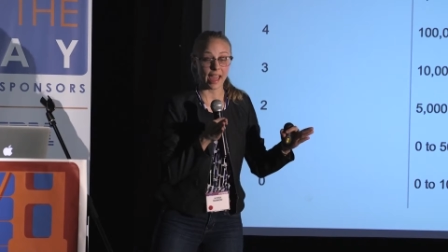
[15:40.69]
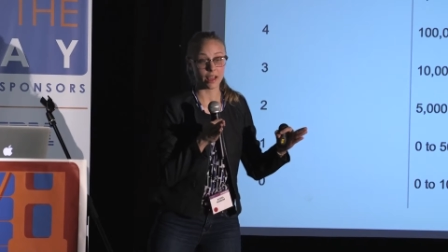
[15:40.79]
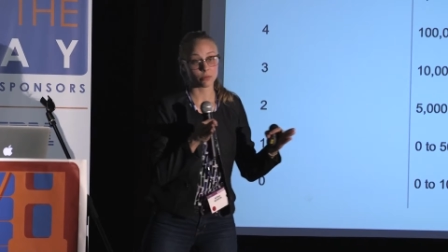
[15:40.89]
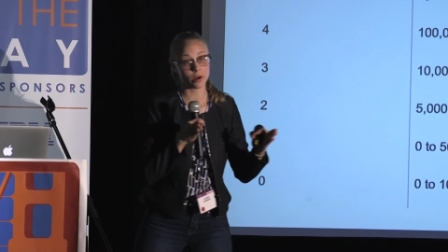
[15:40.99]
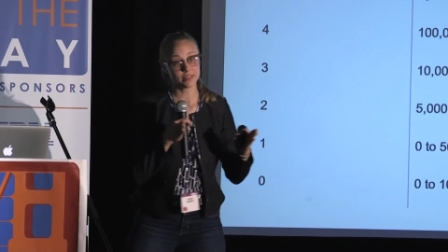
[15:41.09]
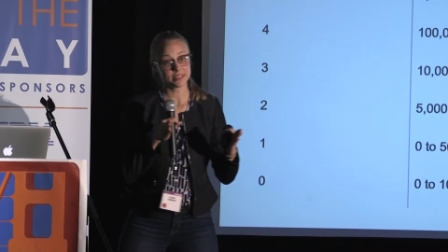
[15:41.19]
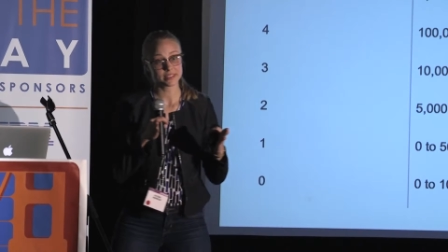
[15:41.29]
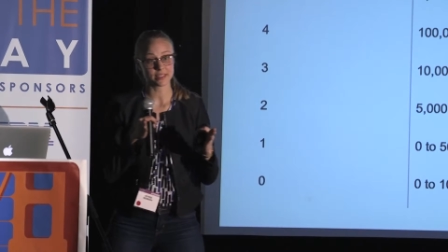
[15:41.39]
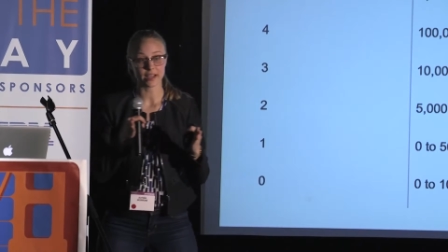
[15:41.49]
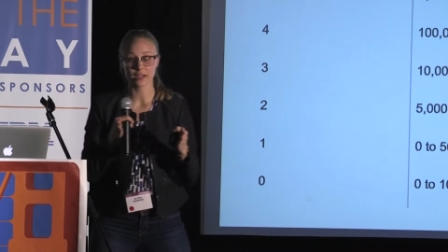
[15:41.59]
and run this
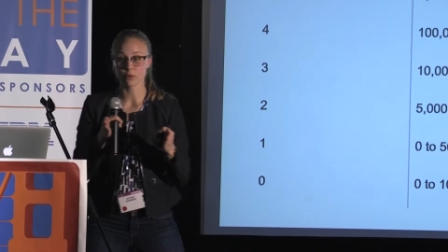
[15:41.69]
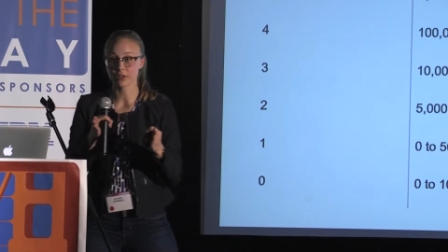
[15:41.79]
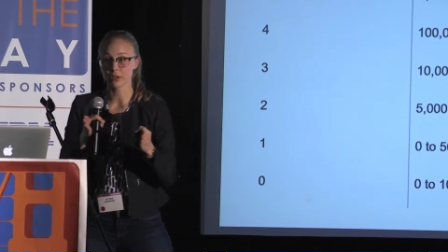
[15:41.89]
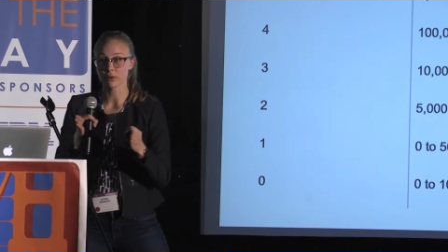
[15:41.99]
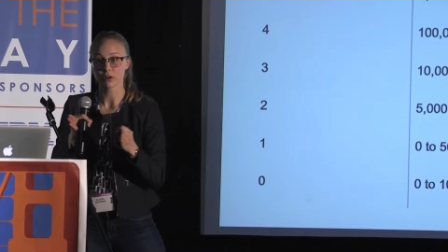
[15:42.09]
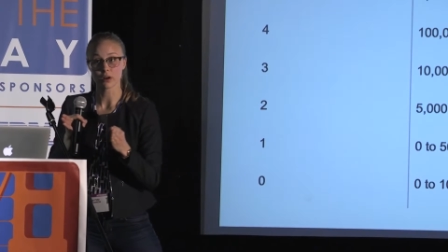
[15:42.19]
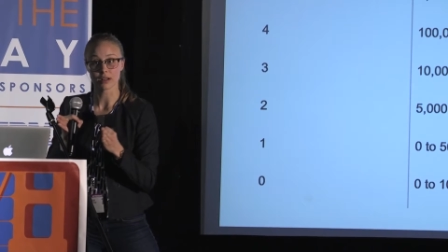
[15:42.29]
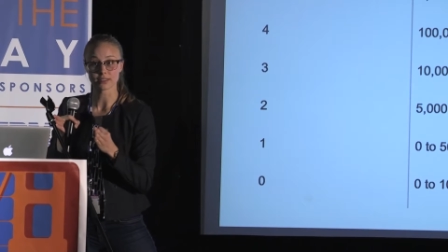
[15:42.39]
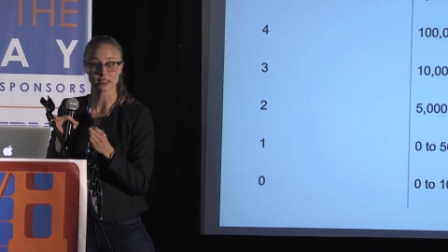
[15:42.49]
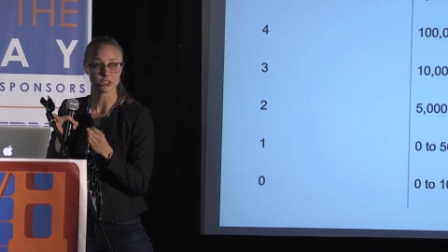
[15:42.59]
sliding window
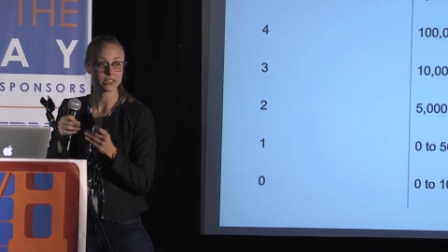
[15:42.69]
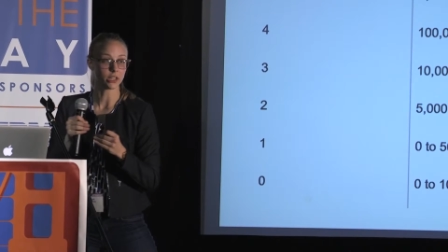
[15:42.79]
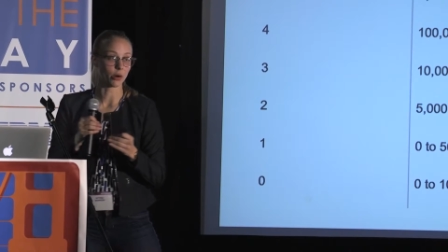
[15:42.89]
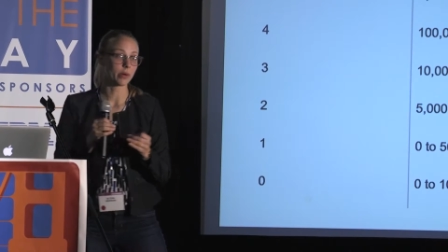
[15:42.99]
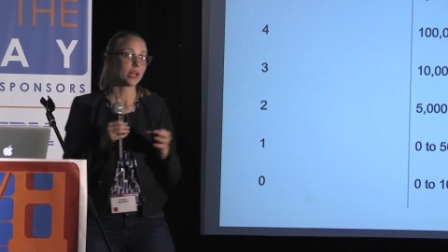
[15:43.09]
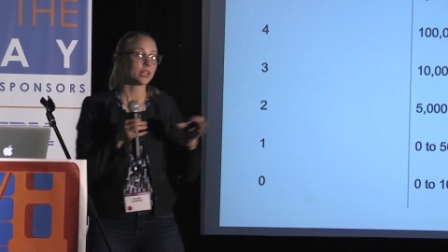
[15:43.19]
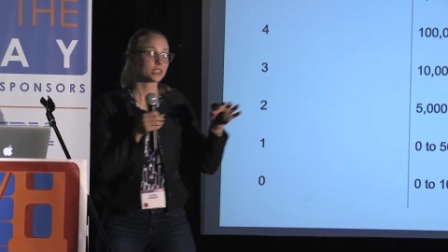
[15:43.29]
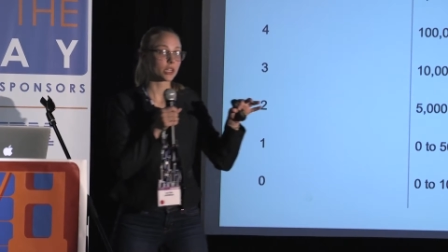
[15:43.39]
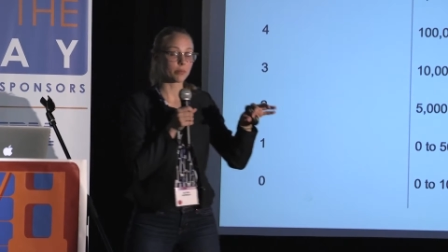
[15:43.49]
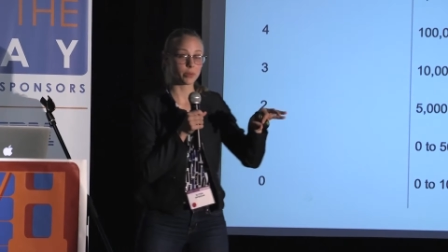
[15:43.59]
across the genome
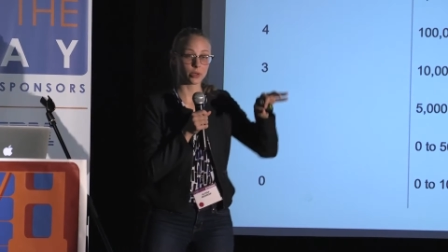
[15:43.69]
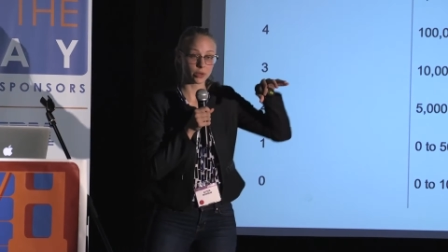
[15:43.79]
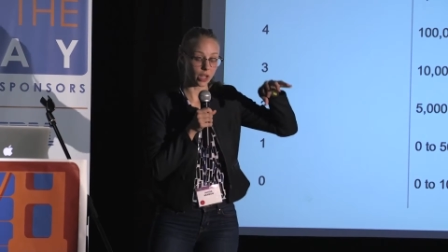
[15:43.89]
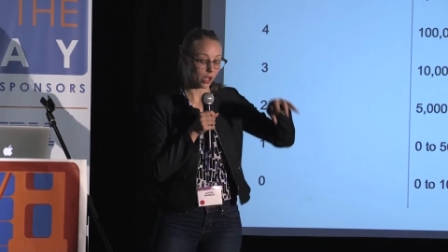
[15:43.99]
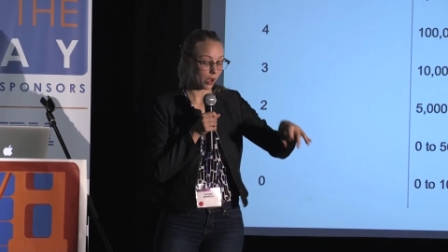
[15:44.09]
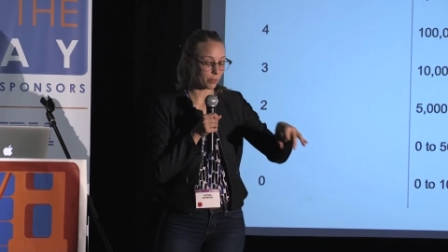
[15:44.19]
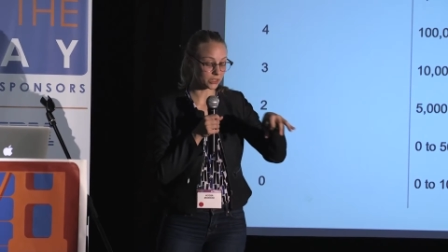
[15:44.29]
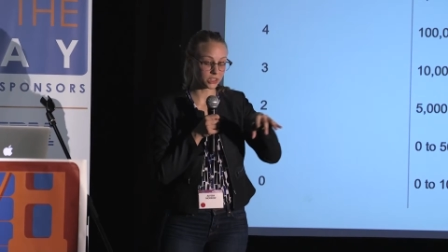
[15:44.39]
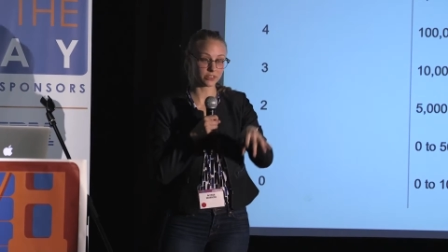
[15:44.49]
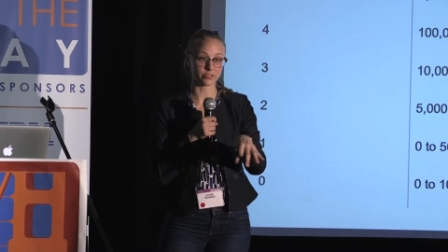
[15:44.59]
to compute a
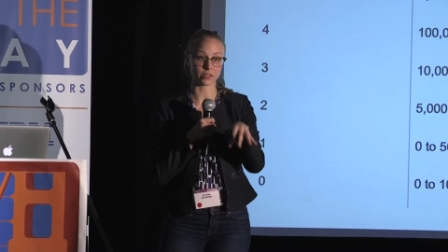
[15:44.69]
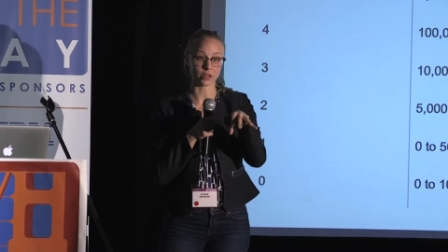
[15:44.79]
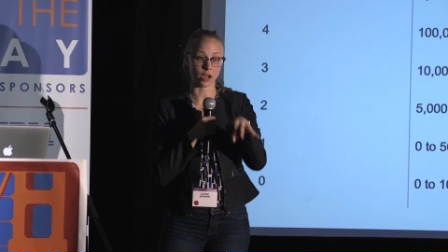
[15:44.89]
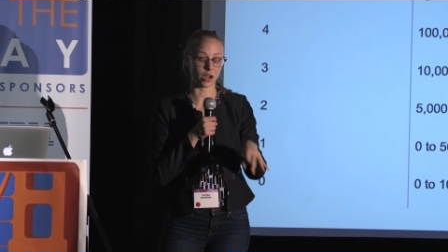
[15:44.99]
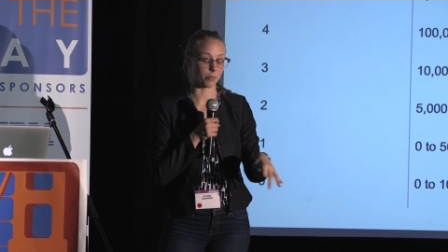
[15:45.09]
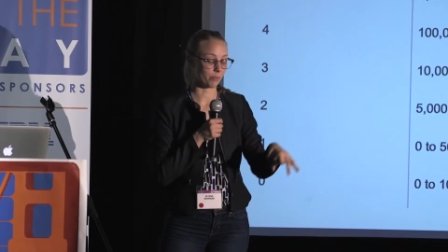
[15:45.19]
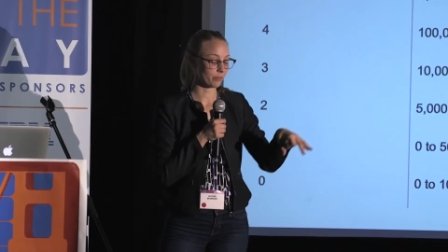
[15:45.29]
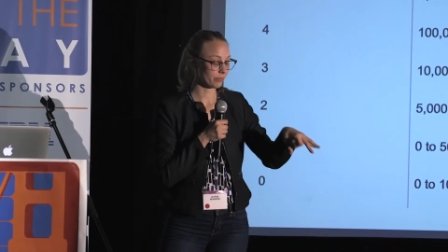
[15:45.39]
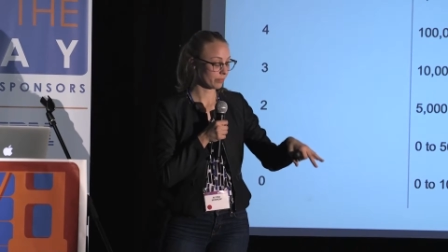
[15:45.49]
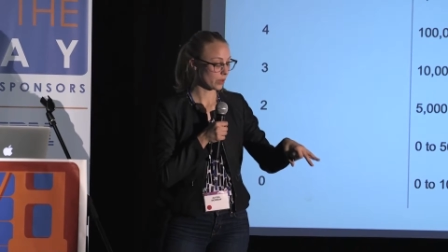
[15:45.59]
bunch of um,
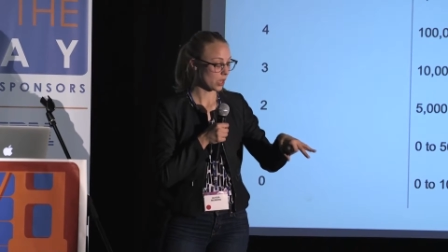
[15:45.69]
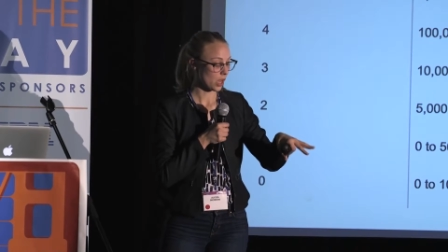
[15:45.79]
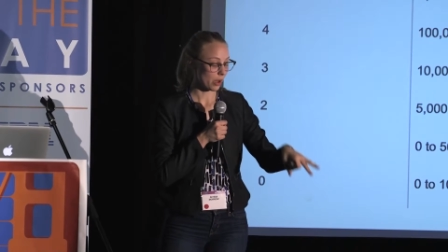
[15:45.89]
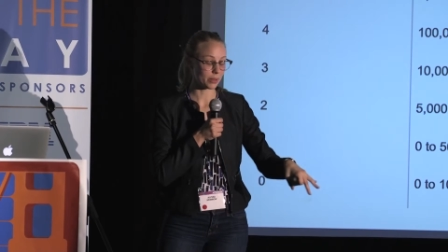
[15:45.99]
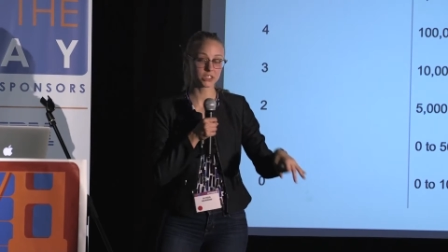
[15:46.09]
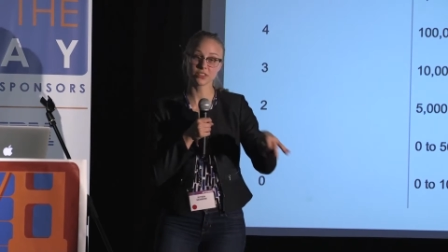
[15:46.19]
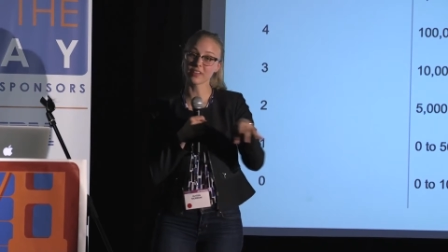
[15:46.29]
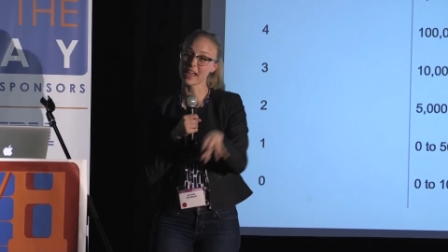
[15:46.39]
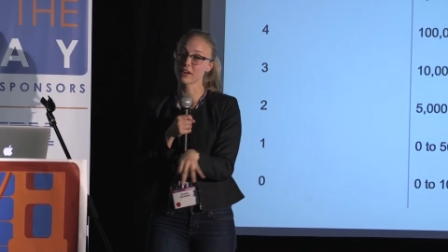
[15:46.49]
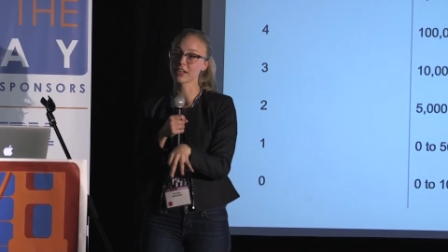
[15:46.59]
a bunch of
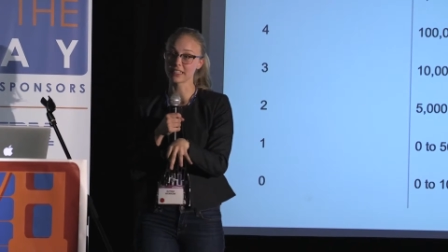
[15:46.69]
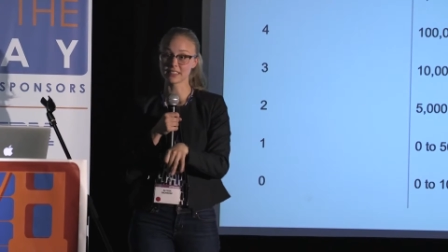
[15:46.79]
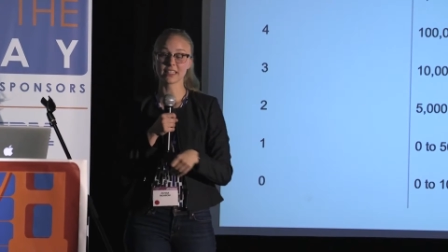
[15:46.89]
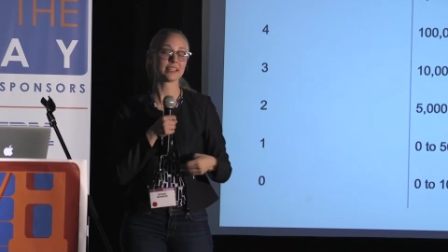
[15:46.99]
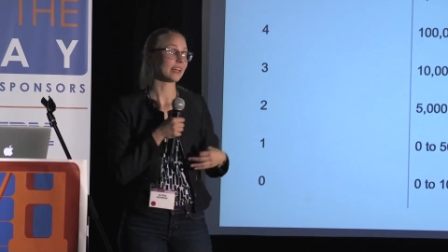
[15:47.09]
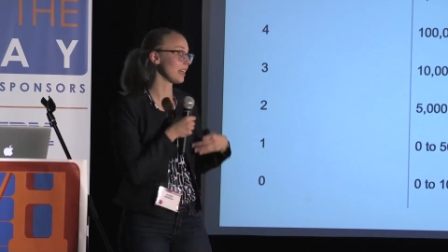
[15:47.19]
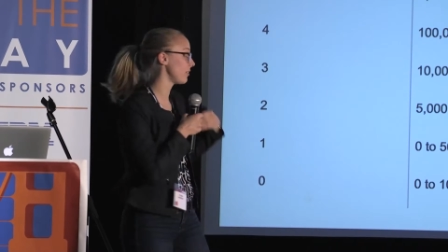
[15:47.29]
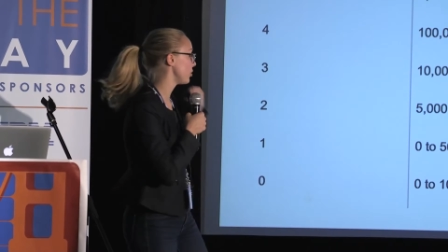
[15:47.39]
aggregates that give